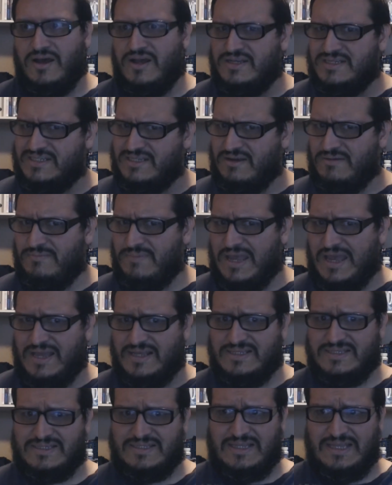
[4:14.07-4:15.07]
Some
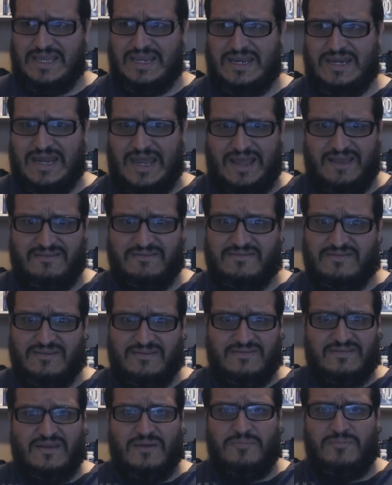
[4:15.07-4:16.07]
as late as
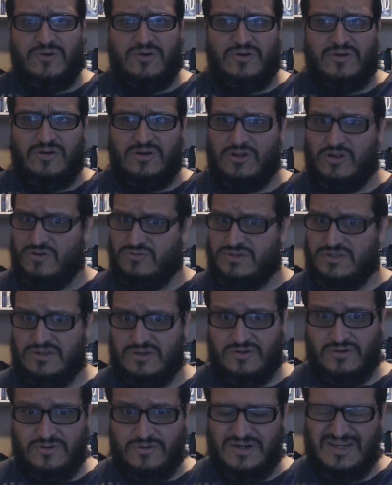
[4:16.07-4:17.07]
December, close to
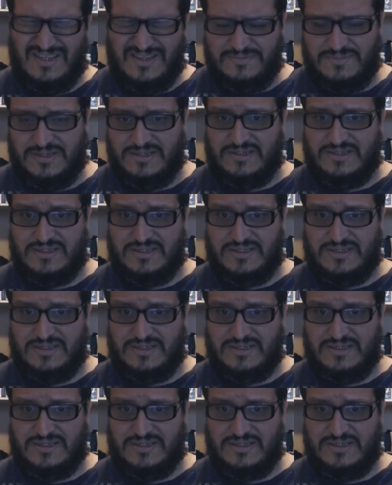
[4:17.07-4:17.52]
Christmas.